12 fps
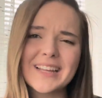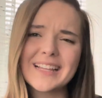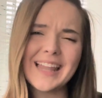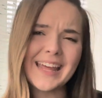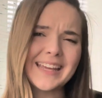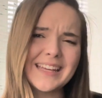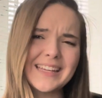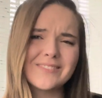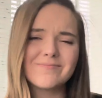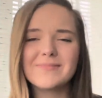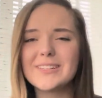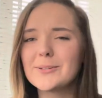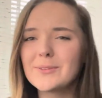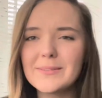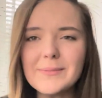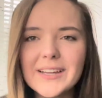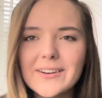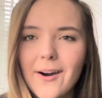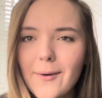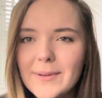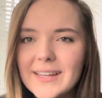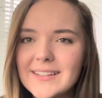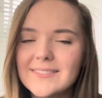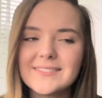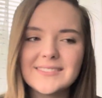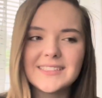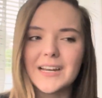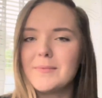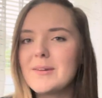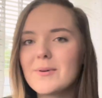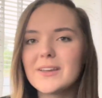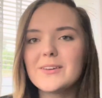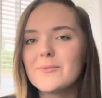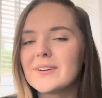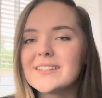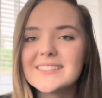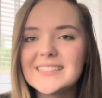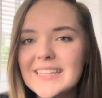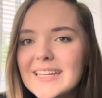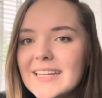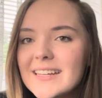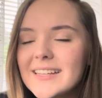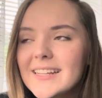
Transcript: Like it, you know, leave me a comment, tell me what you wanna see.